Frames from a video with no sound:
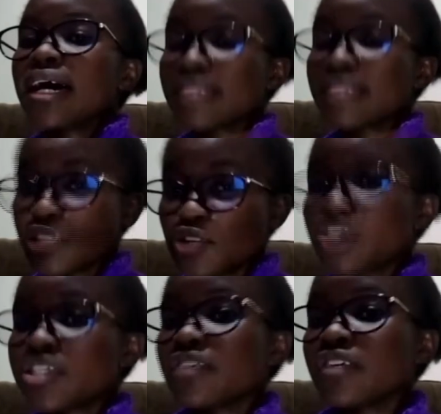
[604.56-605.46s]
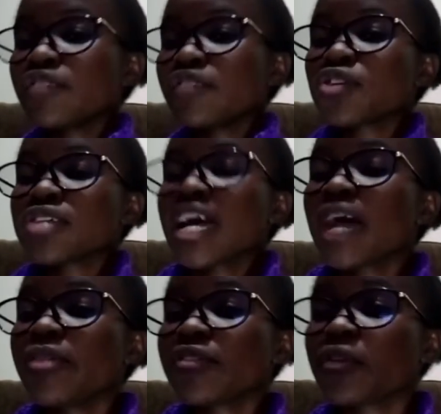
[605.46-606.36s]
the new age infections are
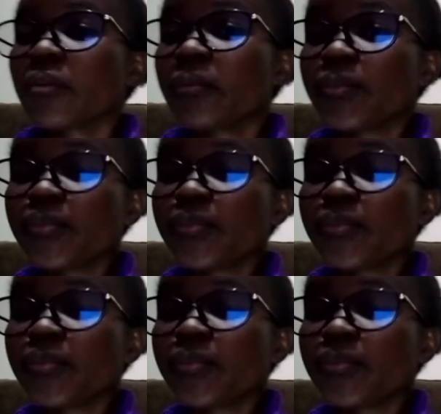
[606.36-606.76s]
coming from.